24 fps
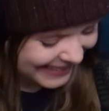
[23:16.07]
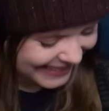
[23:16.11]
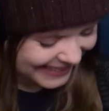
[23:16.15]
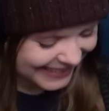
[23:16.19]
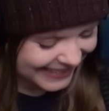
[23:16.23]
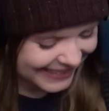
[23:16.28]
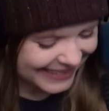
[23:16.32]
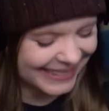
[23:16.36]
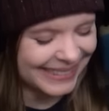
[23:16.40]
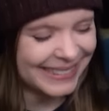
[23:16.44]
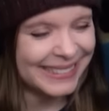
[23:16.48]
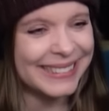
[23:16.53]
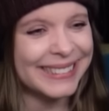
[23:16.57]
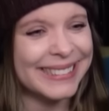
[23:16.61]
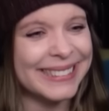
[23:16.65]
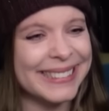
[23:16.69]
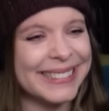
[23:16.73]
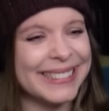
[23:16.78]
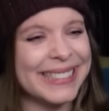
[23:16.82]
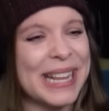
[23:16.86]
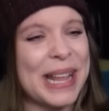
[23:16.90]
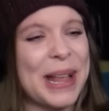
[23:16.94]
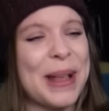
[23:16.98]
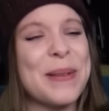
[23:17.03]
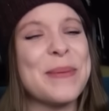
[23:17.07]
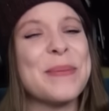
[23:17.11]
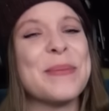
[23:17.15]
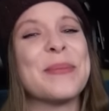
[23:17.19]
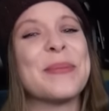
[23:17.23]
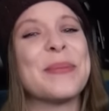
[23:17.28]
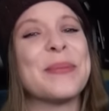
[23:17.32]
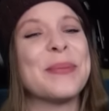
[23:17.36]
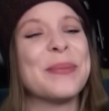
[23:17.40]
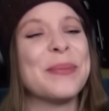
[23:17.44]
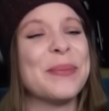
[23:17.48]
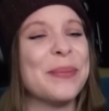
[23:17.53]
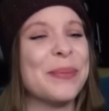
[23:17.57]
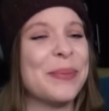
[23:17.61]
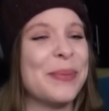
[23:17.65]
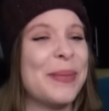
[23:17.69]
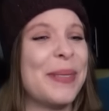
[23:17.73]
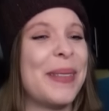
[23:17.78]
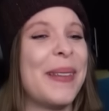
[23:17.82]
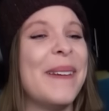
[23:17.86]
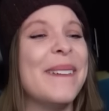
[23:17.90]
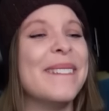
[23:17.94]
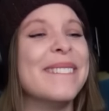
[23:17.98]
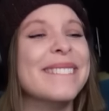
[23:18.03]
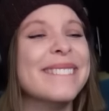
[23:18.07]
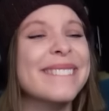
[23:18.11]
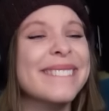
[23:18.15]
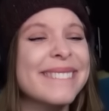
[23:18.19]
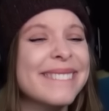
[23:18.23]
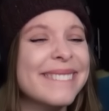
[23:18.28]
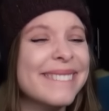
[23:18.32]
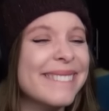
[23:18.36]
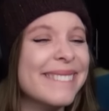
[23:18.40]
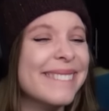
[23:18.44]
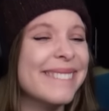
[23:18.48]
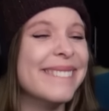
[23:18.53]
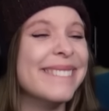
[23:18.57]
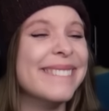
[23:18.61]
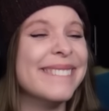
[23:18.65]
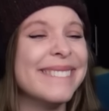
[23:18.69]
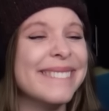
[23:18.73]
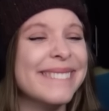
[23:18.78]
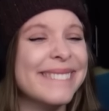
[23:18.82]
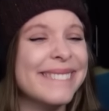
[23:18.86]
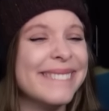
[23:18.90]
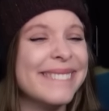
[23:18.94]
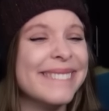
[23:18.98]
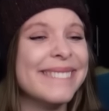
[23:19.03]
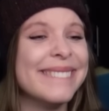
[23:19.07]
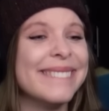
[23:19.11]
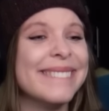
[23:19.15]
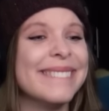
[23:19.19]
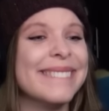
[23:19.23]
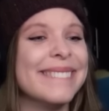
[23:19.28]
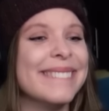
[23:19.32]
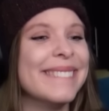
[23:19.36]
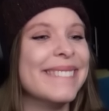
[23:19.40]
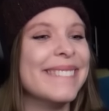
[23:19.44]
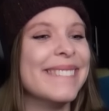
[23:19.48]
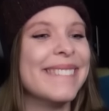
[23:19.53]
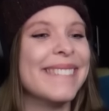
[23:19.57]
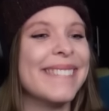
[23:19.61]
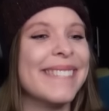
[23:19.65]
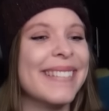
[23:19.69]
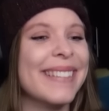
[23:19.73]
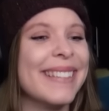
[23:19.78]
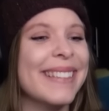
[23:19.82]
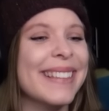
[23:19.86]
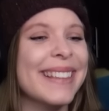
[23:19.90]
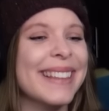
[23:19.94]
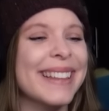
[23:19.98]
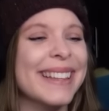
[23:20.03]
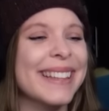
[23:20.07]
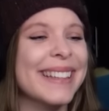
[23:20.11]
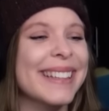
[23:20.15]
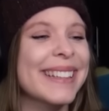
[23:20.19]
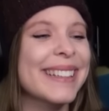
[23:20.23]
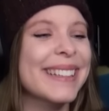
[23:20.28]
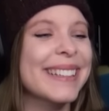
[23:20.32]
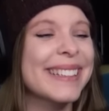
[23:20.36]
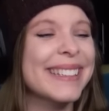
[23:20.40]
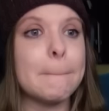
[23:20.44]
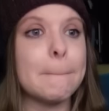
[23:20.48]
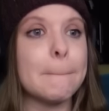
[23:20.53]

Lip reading: No words are spoken by the person on screen.